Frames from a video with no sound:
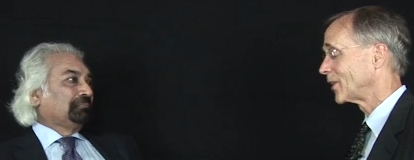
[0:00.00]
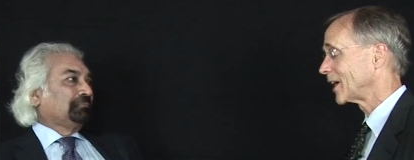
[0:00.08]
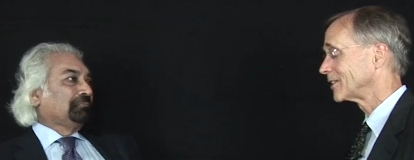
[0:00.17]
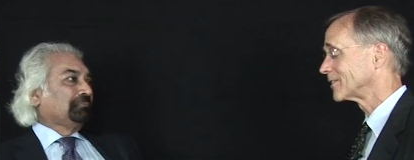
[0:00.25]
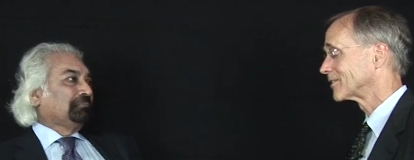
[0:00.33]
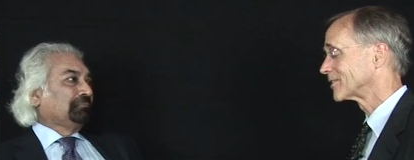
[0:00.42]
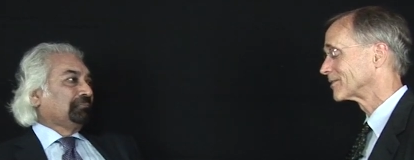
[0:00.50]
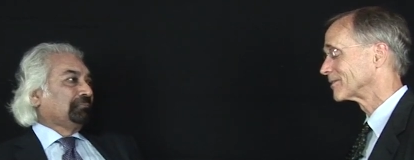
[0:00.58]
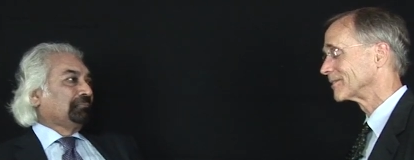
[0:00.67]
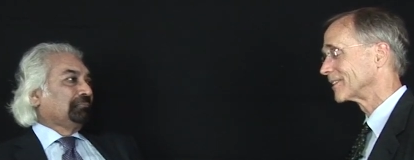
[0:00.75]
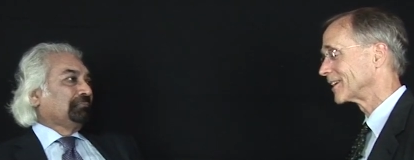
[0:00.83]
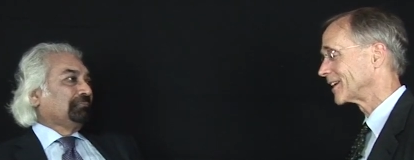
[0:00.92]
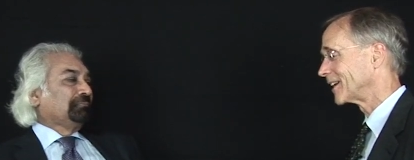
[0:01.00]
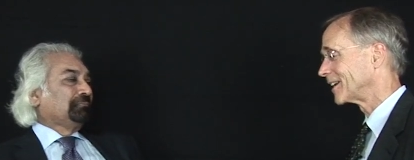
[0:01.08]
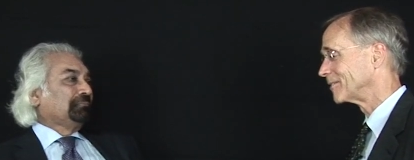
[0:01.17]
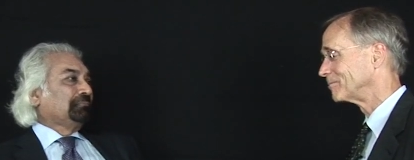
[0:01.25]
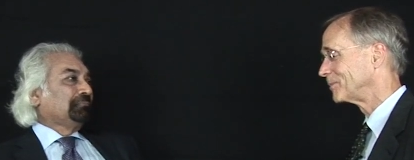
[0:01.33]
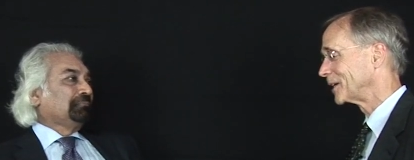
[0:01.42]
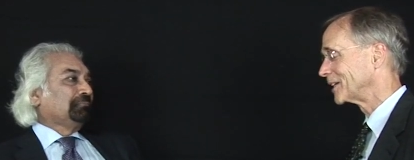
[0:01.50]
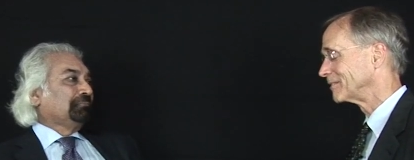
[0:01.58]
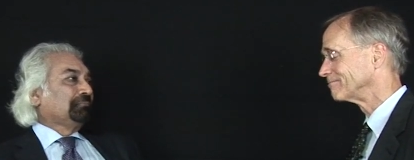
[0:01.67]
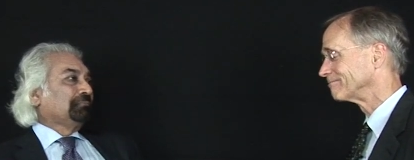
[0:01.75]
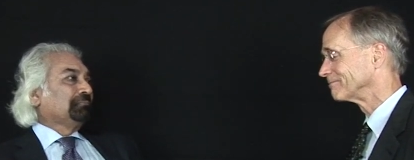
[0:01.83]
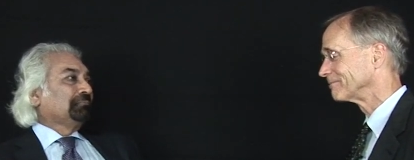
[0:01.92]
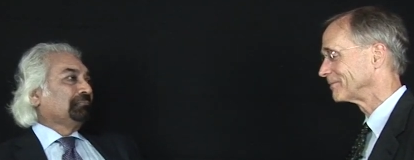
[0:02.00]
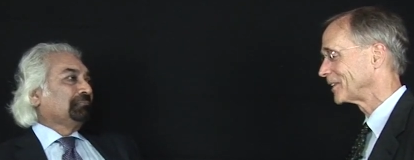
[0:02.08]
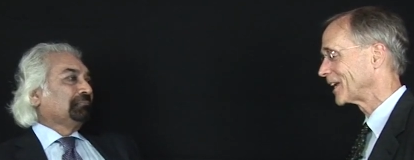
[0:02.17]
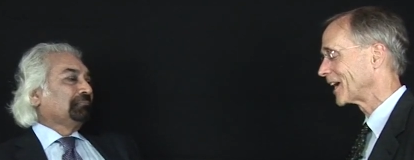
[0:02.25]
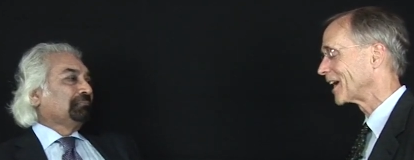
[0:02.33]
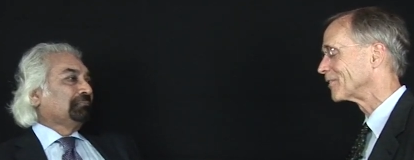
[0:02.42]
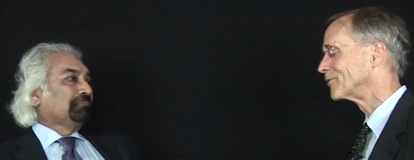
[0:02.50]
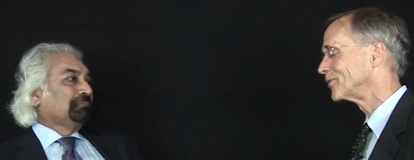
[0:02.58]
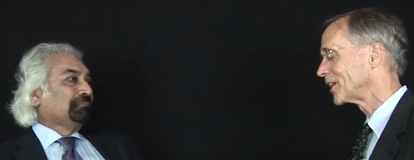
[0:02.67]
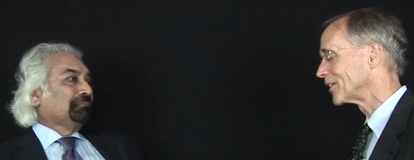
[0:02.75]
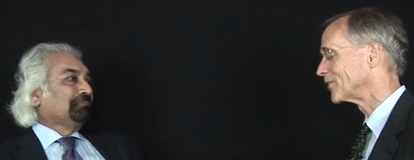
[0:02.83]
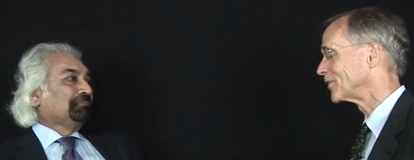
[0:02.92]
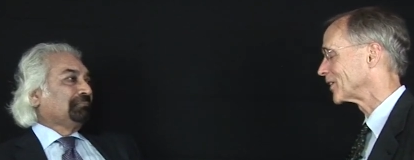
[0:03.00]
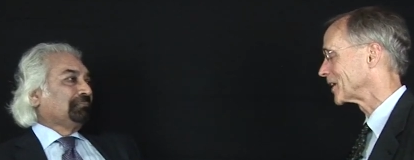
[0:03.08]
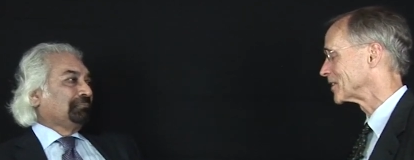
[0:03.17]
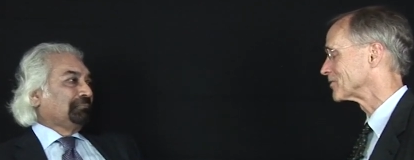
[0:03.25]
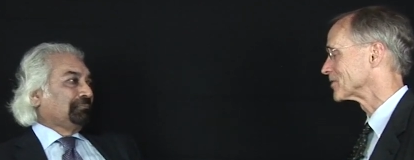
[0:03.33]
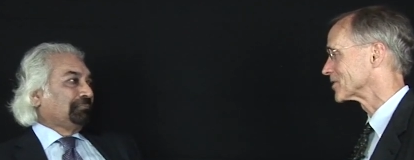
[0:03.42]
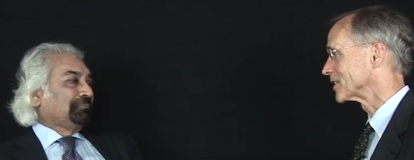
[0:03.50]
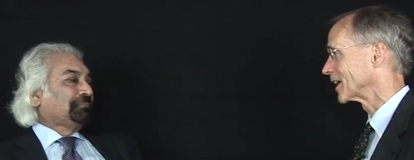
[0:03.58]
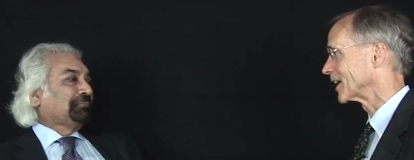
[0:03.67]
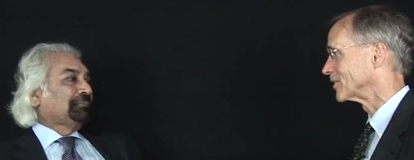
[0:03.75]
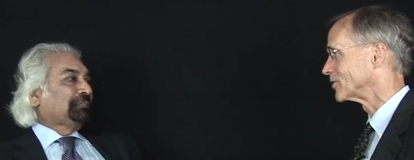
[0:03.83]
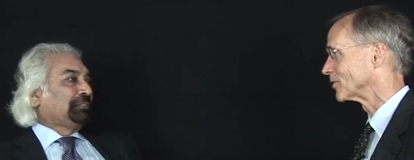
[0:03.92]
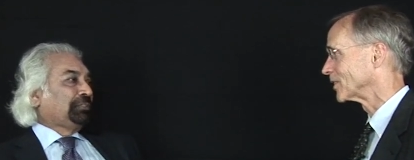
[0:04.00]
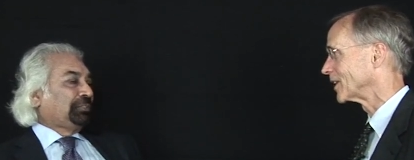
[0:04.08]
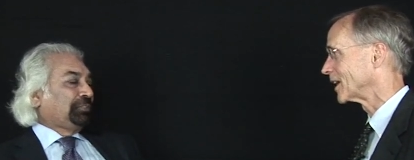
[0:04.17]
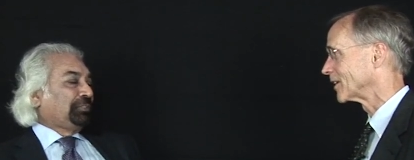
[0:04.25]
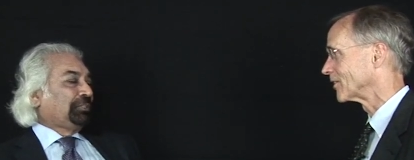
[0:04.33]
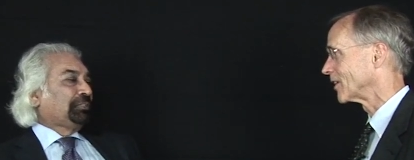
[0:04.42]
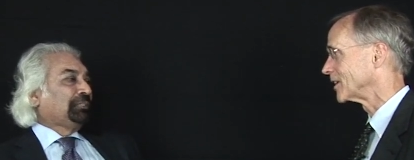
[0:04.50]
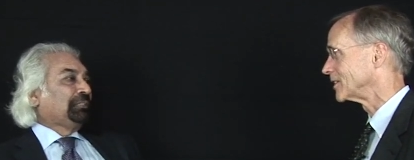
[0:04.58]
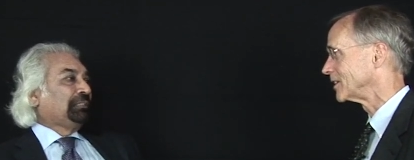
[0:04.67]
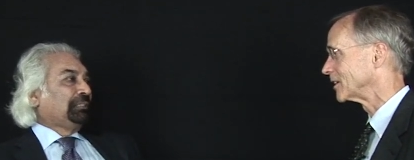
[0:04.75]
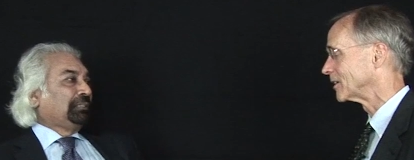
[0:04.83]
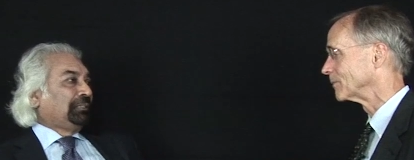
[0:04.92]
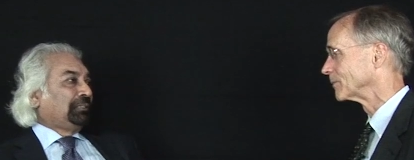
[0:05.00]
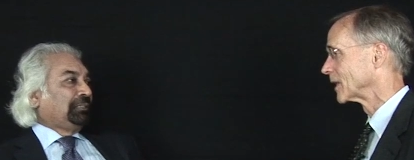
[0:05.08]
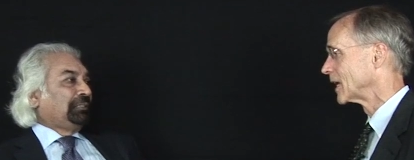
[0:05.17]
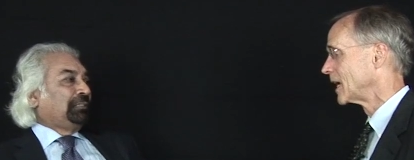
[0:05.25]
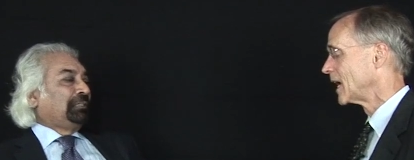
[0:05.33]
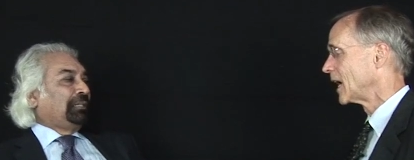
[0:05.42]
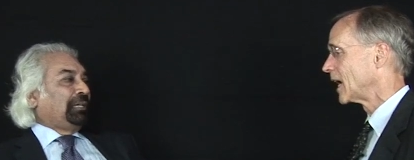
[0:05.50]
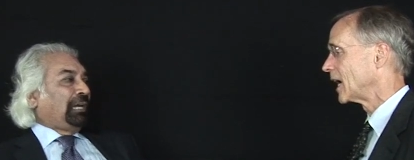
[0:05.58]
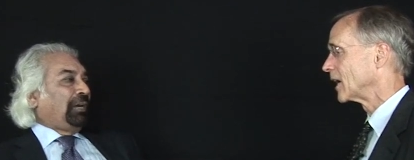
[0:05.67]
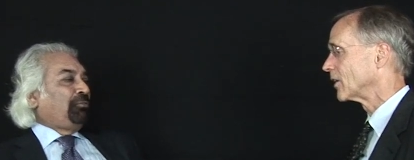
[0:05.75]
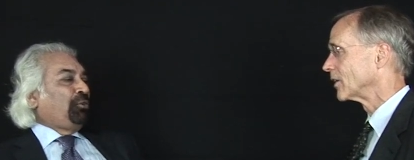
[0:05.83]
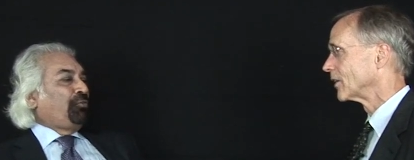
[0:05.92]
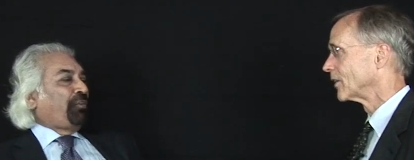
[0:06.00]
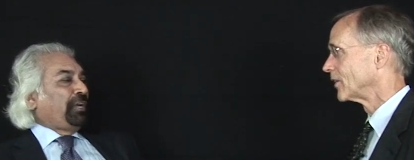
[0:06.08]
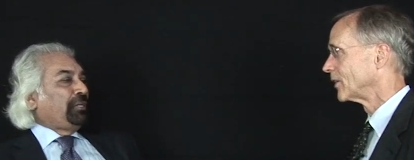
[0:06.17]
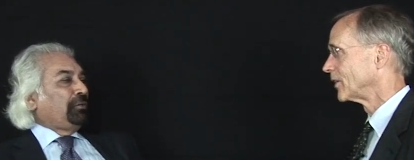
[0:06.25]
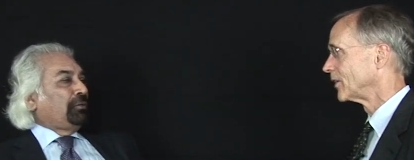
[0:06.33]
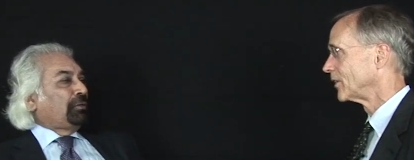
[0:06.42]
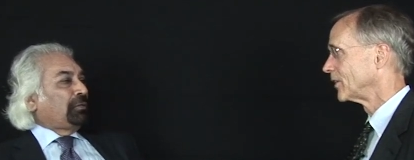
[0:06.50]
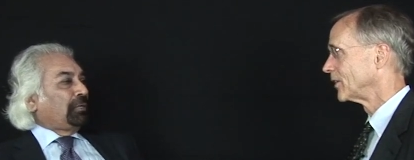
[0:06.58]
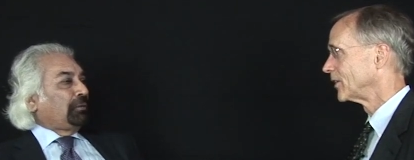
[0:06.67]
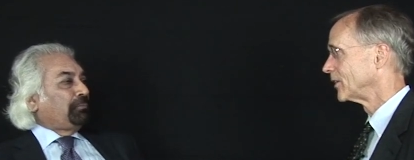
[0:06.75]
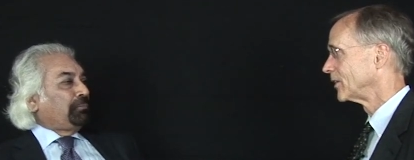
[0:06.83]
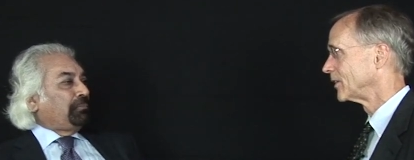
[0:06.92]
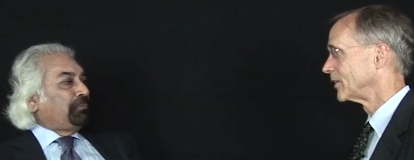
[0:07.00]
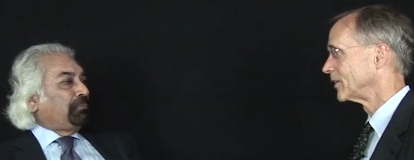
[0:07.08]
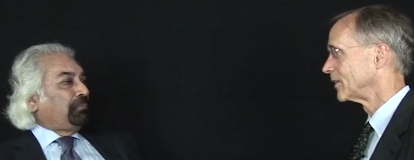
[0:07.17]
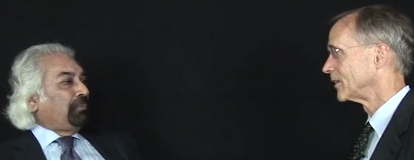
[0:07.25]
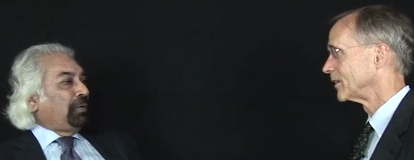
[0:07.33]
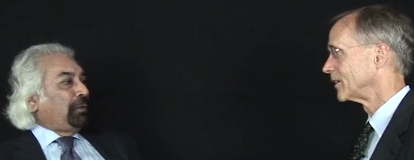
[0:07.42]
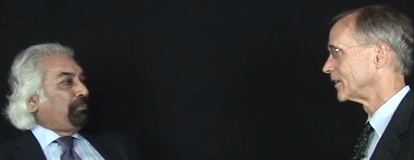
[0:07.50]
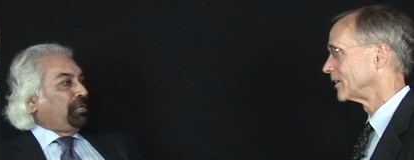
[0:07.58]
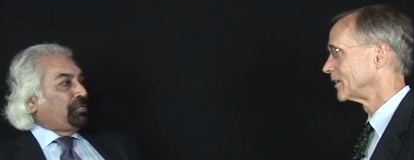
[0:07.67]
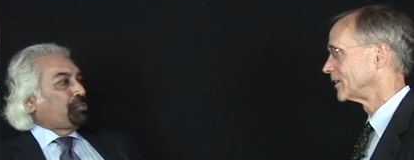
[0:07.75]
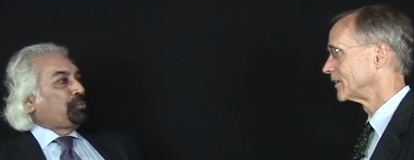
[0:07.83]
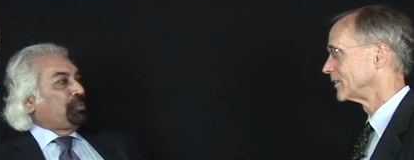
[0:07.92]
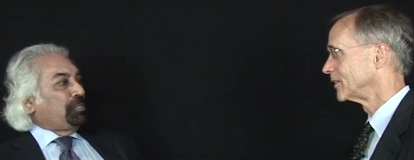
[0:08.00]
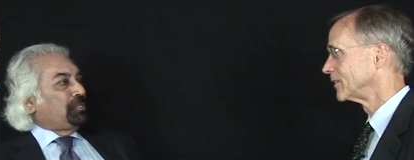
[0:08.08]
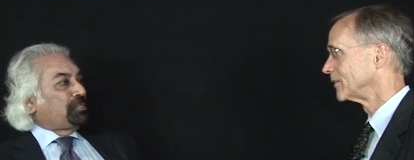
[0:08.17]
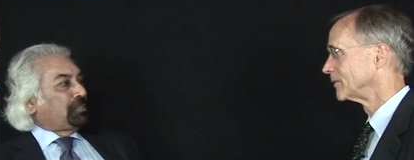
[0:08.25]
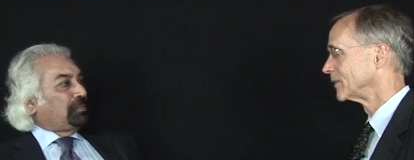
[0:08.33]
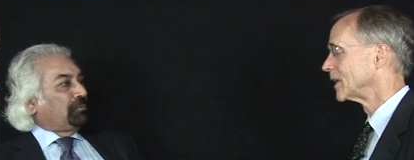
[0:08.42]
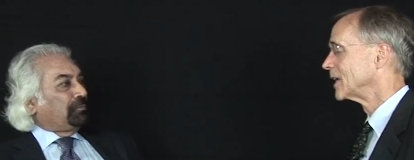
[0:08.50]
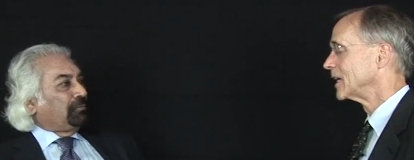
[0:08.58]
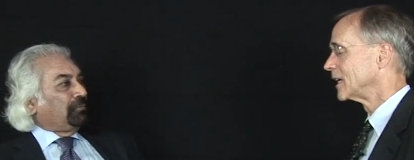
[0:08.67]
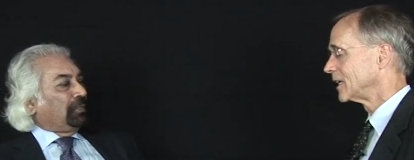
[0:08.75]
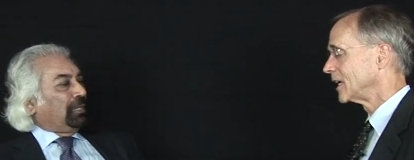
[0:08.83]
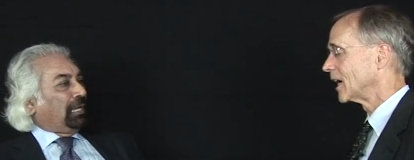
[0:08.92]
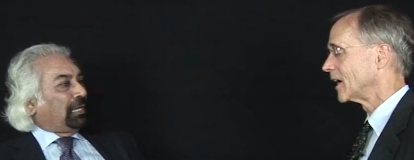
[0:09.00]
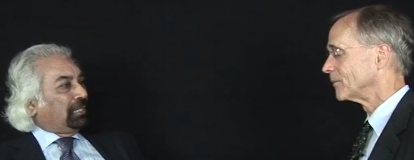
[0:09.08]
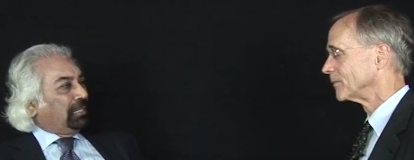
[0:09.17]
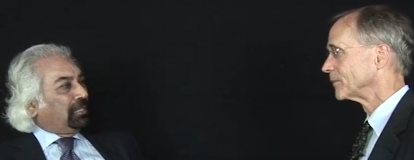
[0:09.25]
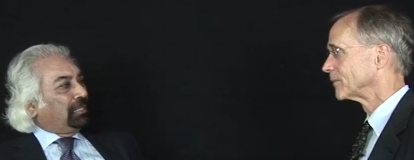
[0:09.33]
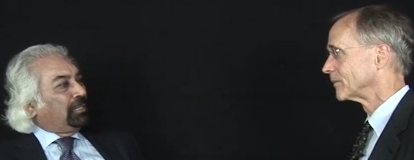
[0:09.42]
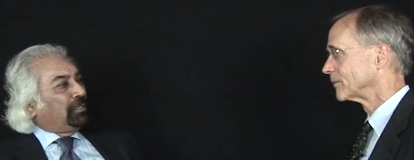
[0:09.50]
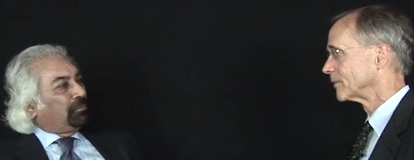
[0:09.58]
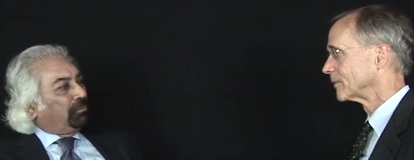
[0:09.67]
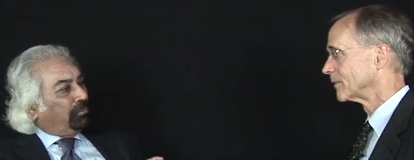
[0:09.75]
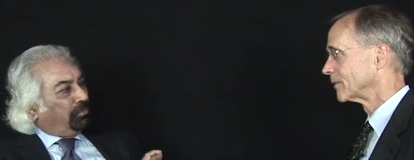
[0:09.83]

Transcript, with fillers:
Speaker 1: that's uh, been, yeah, very, very interesting. I enjoy that a great deal.
Speaker 2: How yep. do you find your uh, M B A students? Yeah. Are they really